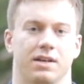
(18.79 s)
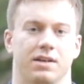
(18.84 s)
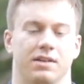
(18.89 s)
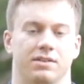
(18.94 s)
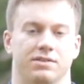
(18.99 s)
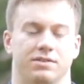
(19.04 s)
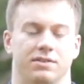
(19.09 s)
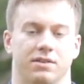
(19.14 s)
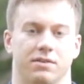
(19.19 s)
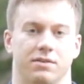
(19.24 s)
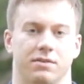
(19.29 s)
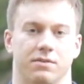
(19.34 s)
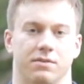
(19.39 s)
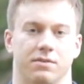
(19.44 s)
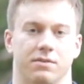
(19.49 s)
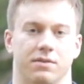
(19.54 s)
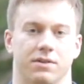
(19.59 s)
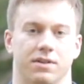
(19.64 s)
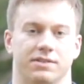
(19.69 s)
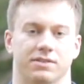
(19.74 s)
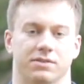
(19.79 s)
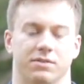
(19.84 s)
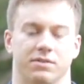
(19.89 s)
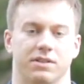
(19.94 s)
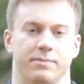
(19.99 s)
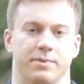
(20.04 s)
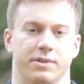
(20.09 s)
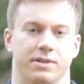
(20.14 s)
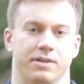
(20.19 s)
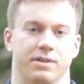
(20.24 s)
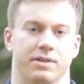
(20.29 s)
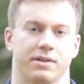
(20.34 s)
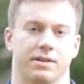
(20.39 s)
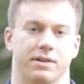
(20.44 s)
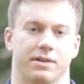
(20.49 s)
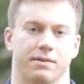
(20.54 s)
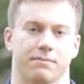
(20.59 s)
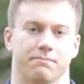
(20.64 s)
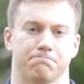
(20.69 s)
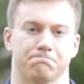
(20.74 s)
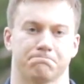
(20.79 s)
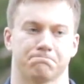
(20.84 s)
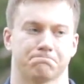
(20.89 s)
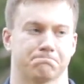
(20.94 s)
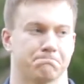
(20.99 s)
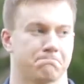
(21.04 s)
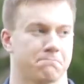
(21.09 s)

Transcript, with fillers: So it's going to be um,